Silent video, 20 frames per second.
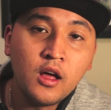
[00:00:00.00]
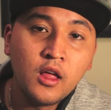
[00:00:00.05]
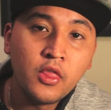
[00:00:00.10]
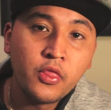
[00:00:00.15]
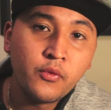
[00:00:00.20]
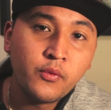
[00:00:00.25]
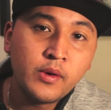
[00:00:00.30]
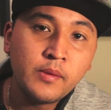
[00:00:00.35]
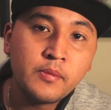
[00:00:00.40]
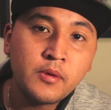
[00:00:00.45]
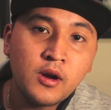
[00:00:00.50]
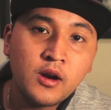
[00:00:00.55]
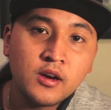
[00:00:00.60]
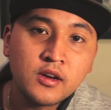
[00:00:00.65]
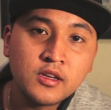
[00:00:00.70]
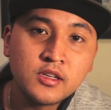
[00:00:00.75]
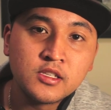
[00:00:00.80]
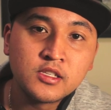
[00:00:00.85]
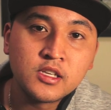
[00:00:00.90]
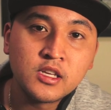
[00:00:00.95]
three
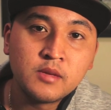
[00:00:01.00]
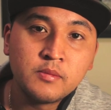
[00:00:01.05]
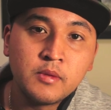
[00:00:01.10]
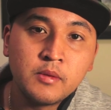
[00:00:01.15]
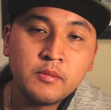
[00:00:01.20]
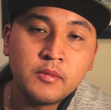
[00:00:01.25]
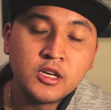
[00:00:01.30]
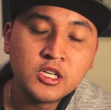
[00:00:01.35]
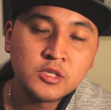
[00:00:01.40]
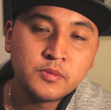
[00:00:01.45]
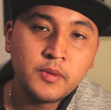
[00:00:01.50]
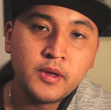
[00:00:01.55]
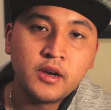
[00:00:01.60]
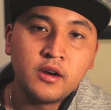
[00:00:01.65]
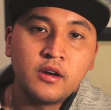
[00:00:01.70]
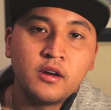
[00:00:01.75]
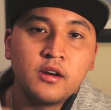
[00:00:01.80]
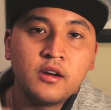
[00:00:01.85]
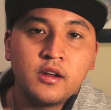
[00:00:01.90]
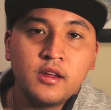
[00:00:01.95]
prong is gonna be much
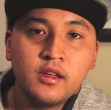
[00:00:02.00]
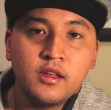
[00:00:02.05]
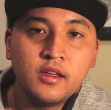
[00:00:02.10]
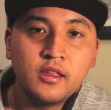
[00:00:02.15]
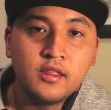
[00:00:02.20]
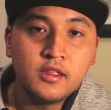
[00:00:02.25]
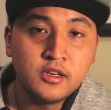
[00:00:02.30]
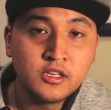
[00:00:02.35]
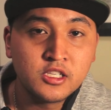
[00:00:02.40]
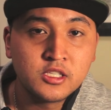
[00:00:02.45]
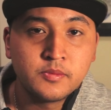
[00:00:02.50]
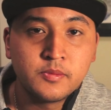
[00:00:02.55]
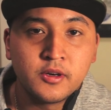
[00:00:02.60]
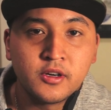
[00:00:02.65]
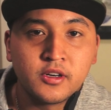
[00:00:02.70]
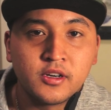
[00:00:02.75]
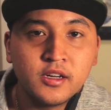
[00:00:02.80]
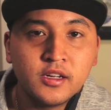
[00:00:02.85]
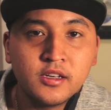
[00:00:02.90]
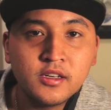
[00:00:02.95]
better than a
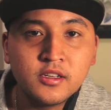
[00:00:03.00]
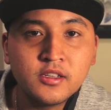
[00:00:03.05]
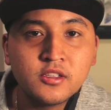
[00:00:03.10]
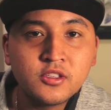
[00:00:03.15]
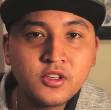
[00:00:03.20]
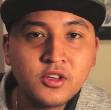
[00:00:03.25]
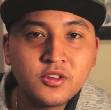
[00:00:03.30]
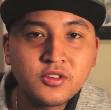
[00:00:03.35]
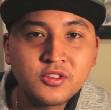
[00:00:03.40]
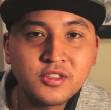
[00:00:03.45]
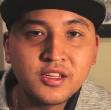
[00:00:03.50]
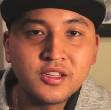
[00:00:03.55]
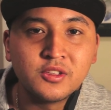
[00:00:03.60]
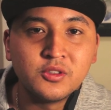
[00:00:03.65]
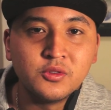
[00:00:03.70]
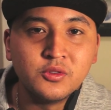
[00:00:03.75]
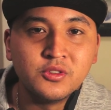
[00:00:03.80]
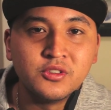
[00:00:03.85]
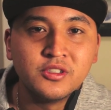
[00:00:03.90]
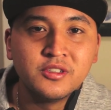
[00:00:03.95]
spear gun. So stay
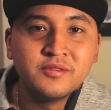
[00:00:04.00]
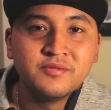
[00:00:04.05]
tuned.